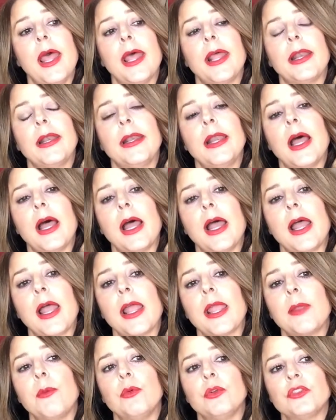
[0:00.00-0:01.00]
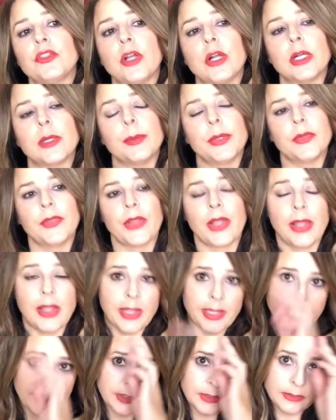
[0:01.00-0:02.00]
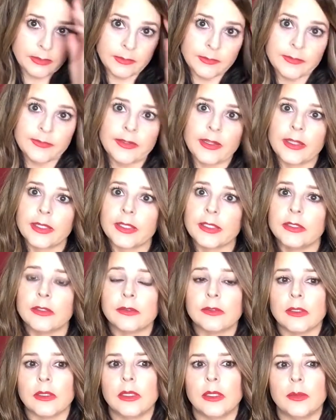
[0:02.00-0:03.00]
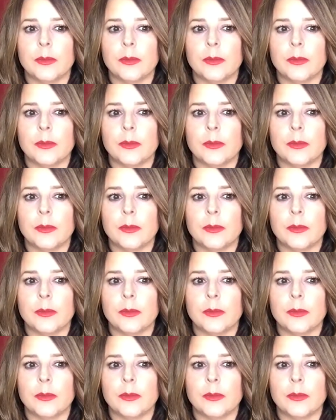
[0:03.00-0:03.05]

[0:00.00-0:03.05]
And I will talk about the high-end in a second